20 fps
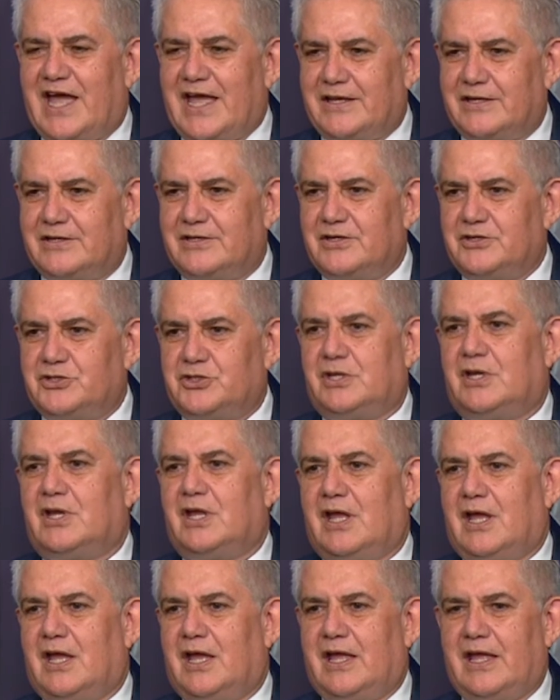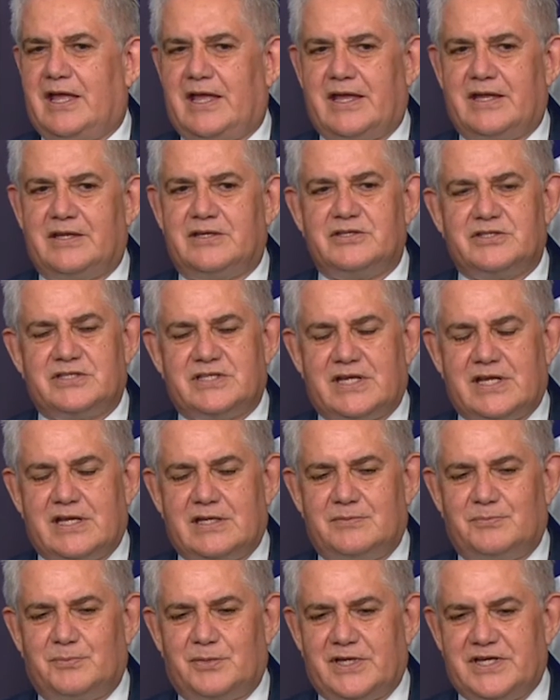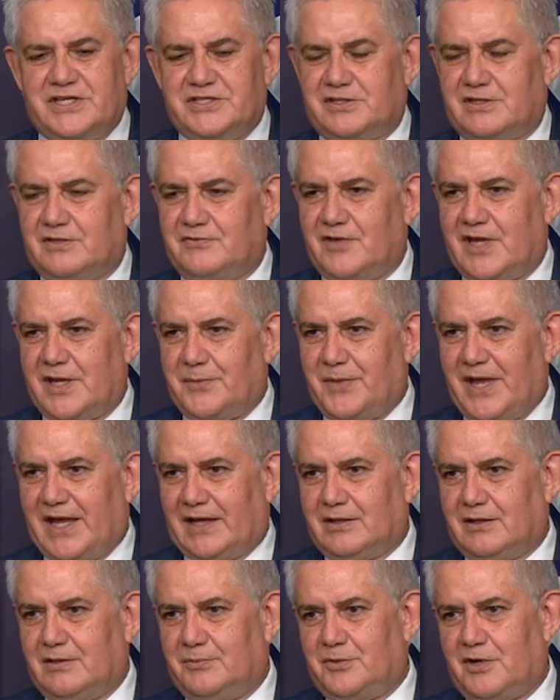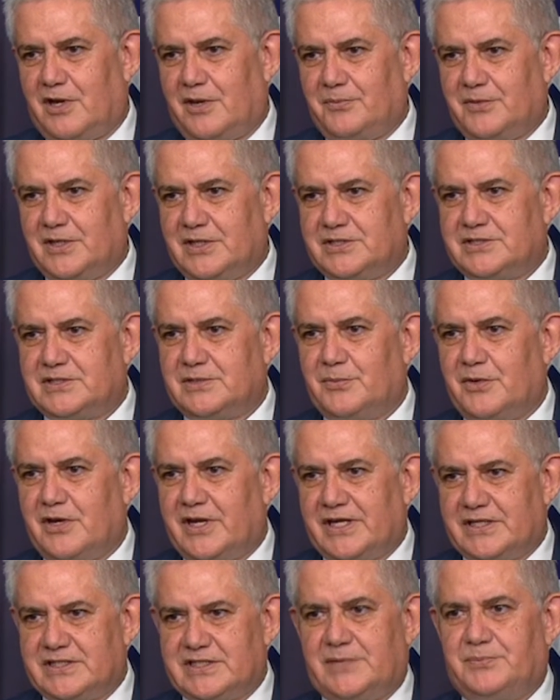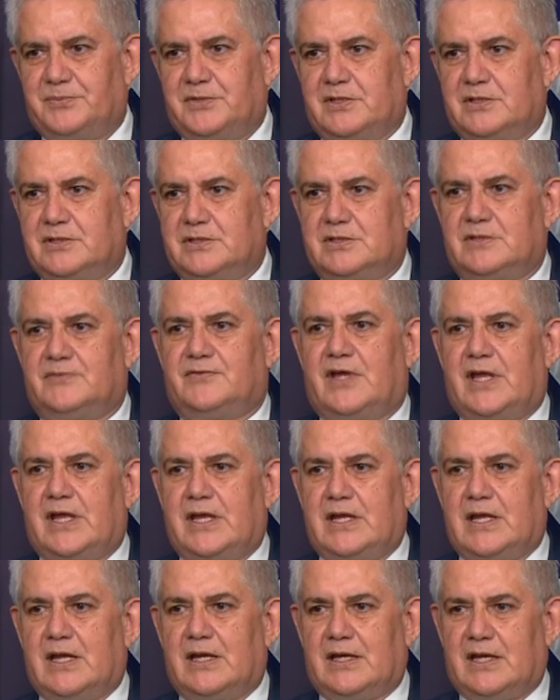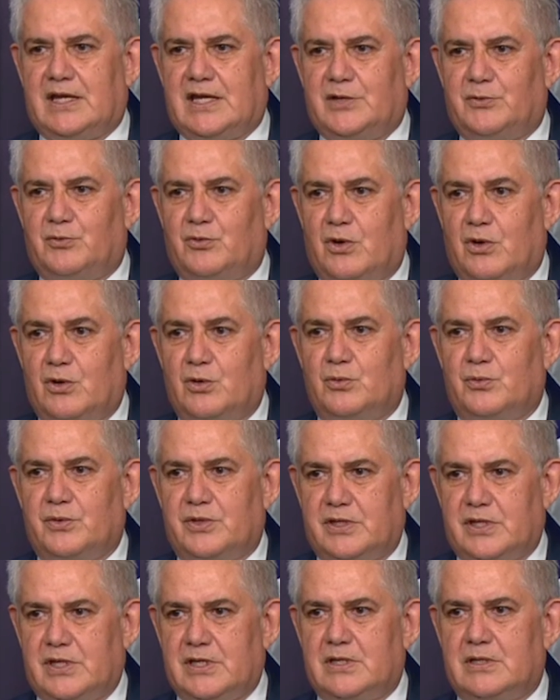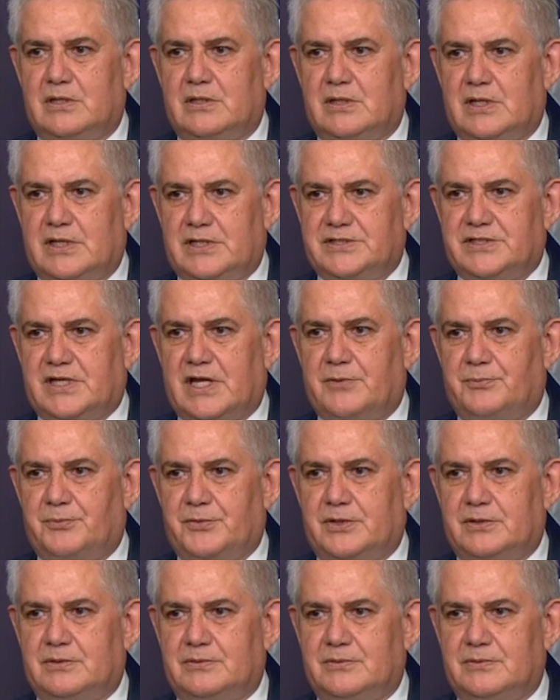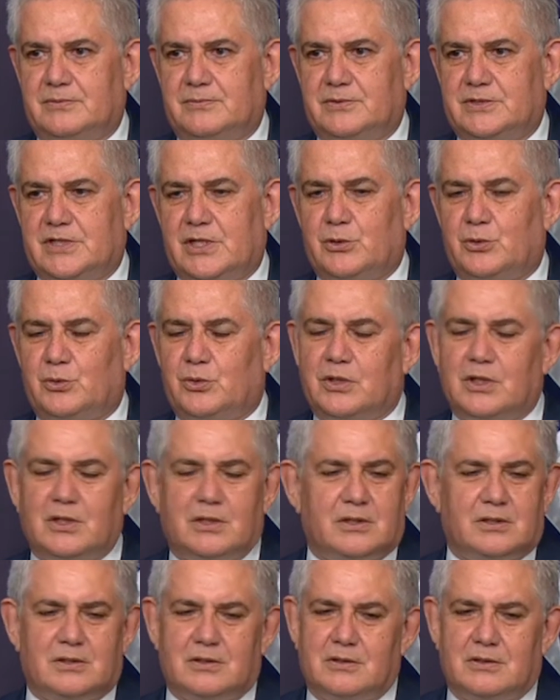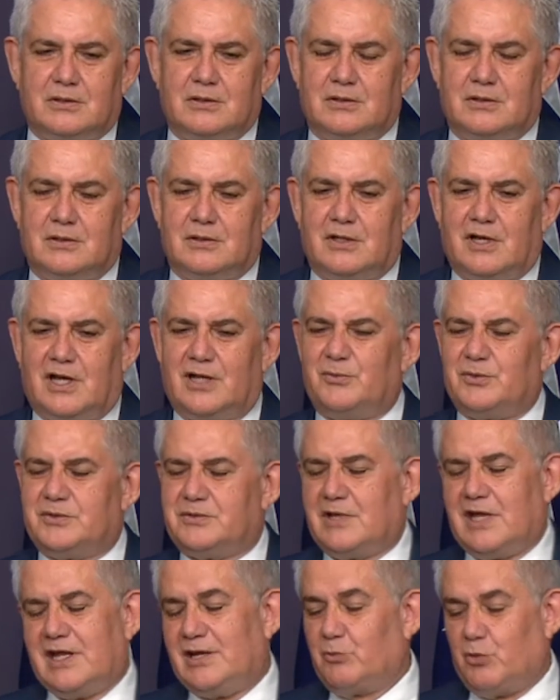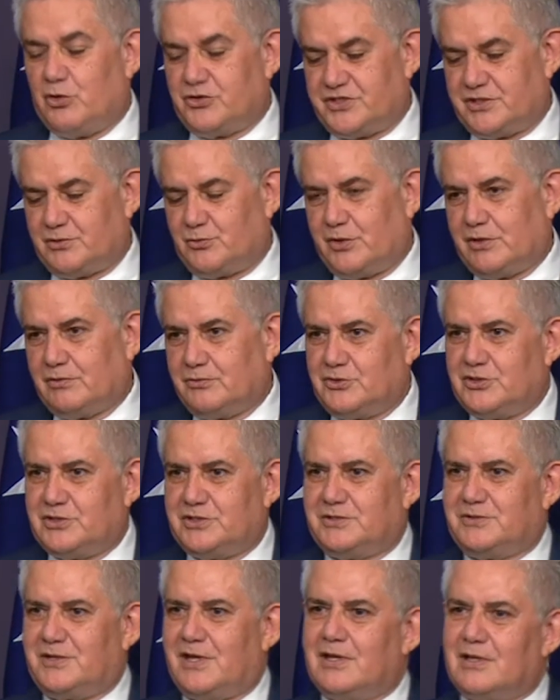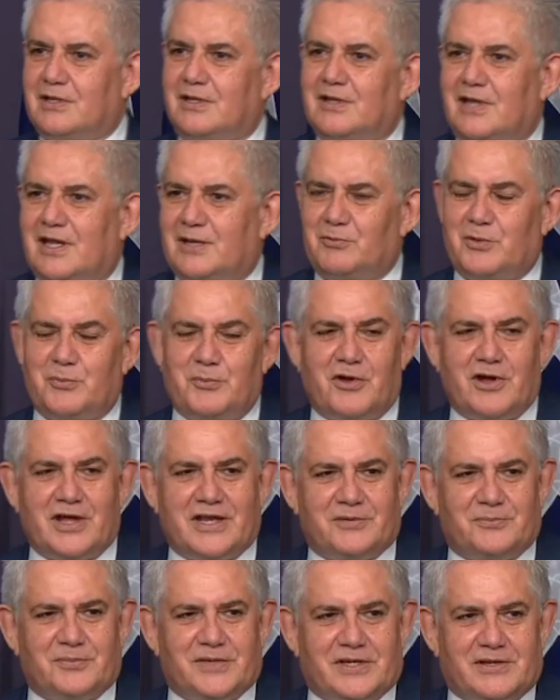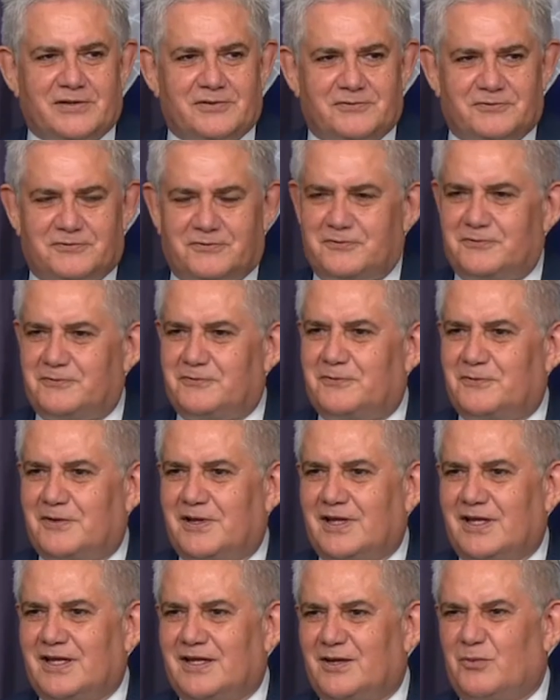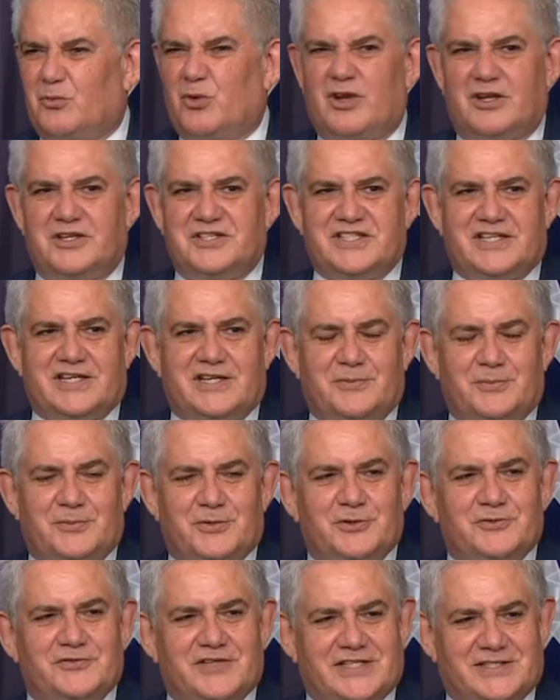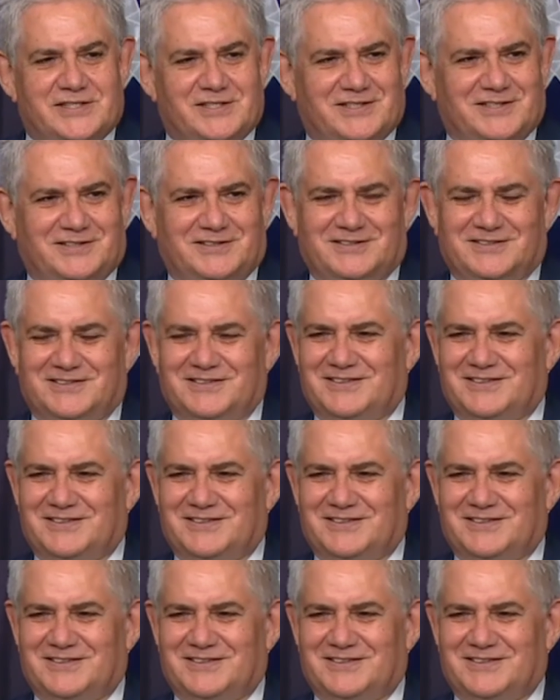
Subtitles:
dated it, and said, "Please convey back to the Prime Minister my acceptance of a key role within his government." So, and it was surreal. It reminded me of what I'd seen in movies.